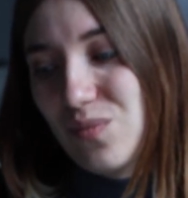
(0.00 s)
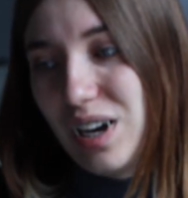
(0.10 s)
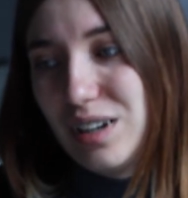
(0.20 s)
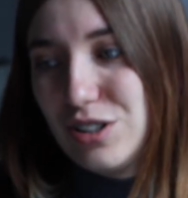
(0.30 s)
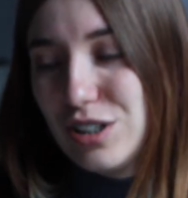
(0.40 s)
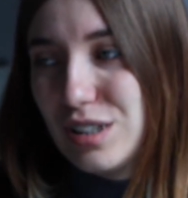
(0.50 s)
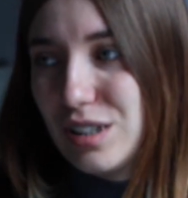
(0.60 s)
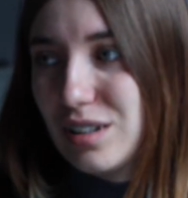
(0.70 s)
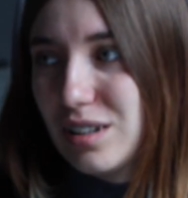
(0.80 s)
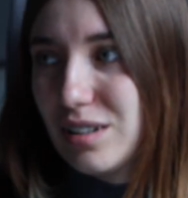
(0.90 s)
I just,
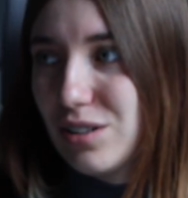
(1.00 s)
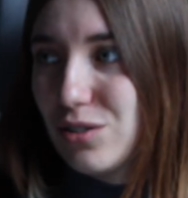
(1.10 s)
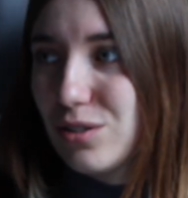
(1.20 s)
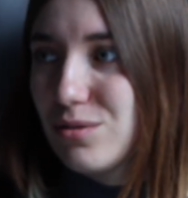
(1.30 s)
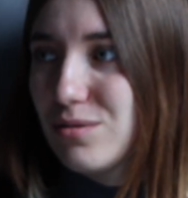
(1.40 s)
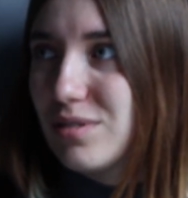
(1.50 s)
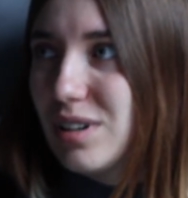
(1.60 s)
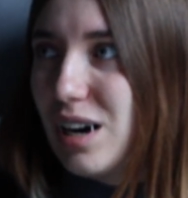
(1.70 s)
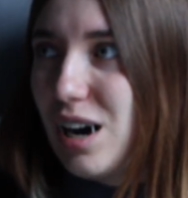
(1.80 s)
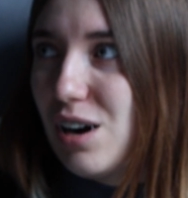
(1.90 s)
you know,
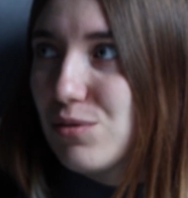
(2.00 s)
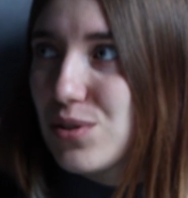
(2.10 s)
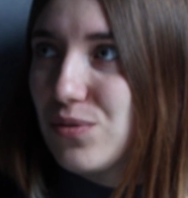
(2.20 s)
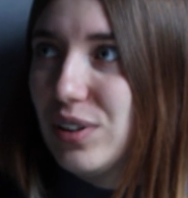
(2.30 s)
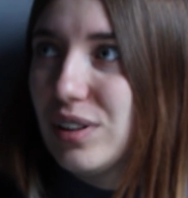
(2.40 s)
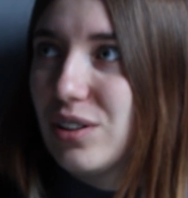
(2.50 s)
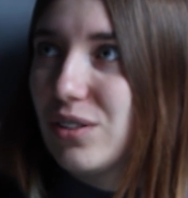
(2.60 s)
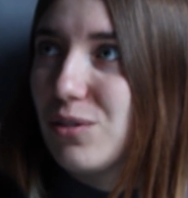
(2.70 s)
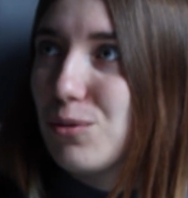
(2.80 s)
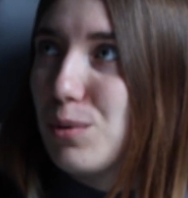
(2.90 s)
I was
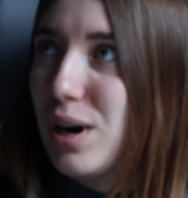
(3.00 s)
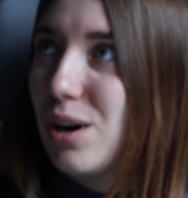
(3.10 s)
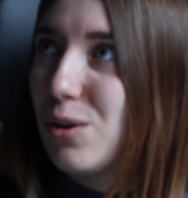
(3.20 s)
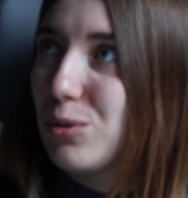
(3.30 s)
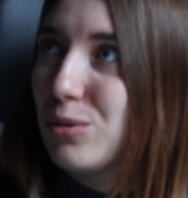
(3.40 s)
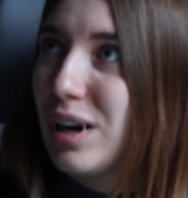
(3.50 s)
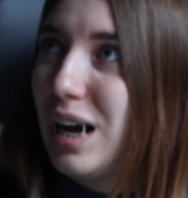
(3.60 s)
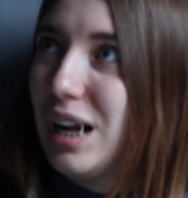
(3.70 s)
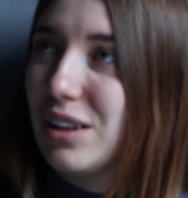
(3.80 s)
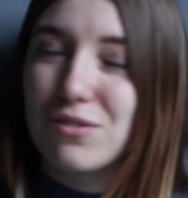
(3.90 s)
feeling, wow,
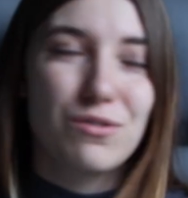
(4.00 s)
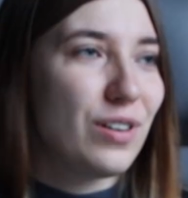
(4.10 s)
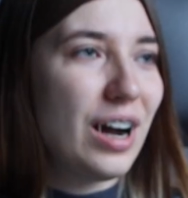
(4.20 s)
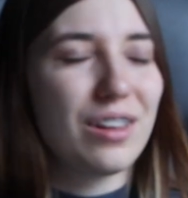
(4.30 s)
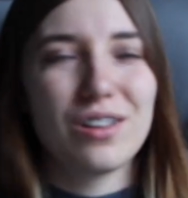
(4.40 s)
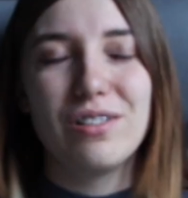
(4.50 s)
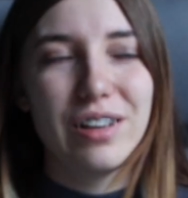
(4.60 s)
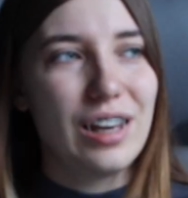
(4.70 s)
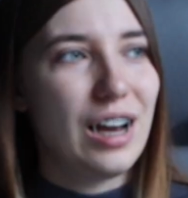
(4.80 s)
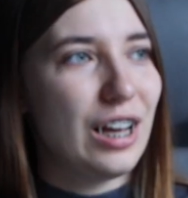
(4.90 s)

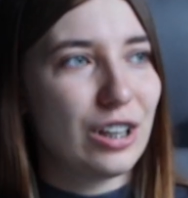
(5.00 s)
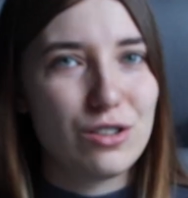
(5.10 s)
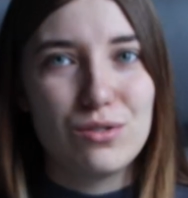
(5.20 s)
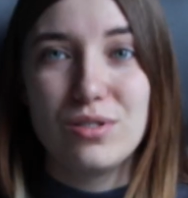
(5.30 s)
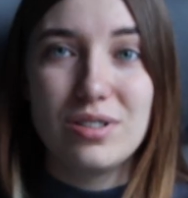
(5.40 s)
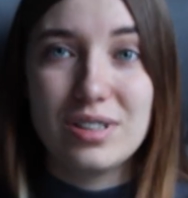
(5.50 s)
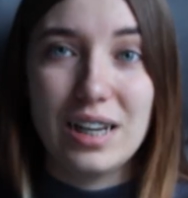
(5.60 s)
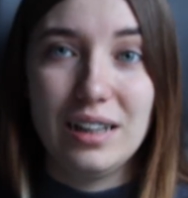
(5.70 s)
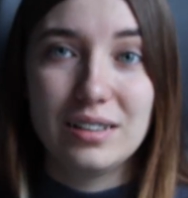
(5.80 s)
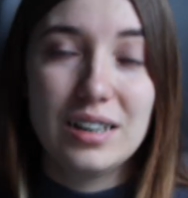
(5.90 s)
finally I could do
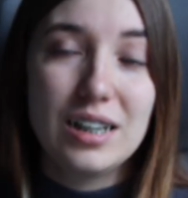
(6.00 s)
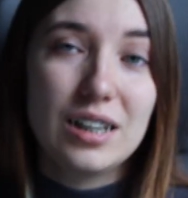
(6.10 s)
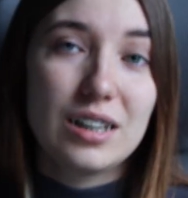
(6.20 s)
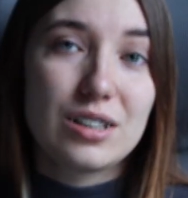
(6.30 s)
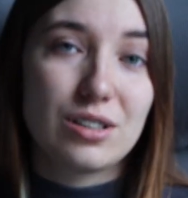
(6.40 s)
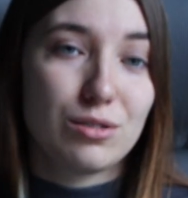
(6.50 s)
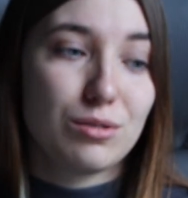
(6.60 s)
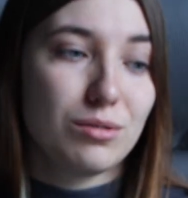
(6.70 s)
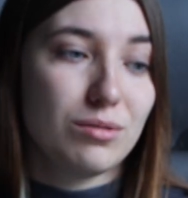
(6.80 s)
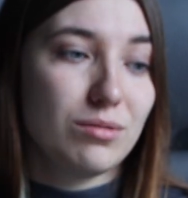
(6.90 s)
that.
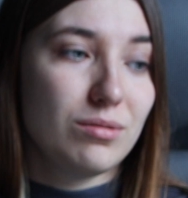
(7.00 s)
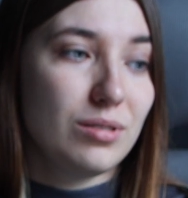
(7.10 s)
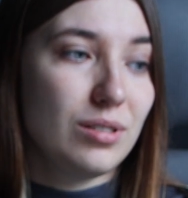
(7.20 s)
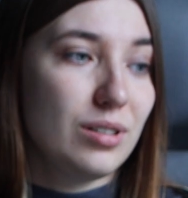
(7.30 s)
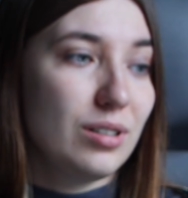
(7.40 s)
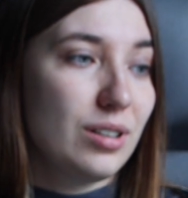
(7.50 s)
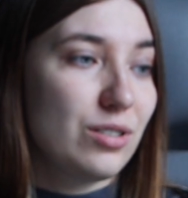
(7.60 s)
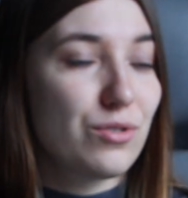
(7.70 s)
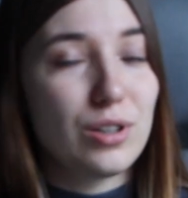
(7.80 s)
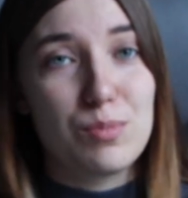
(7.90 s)
So
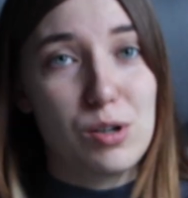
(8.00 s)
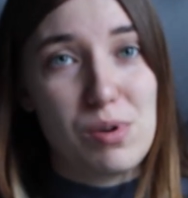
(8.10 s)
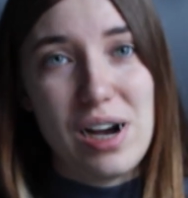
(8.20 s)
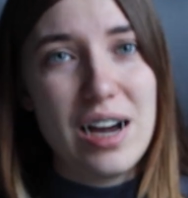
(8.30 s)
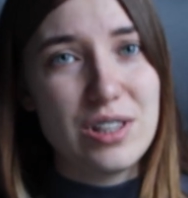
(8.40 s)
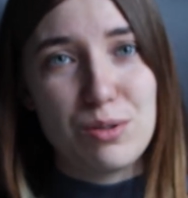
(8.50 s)
it really broke my heart.